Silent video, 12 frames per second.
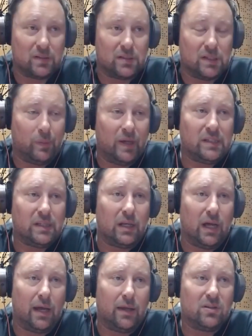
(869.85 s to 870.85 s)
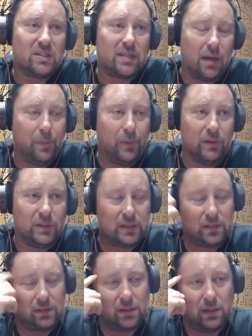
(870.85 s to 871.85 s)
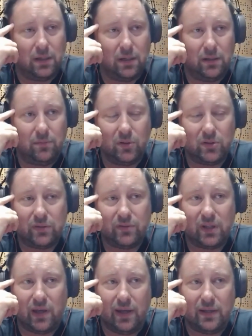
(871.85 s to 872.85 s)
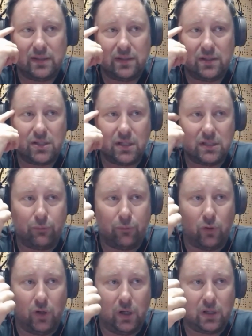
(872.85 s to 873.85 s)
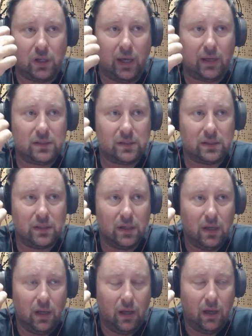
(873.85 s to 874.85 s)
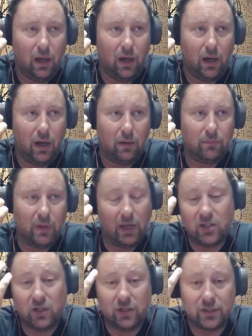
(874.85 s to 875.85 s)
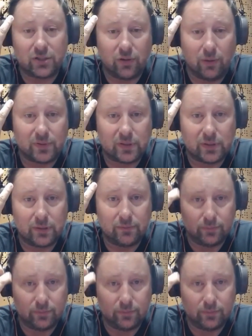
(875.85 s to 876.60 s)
So basically, I use samples in most of the cases just for kicks, actually the drums.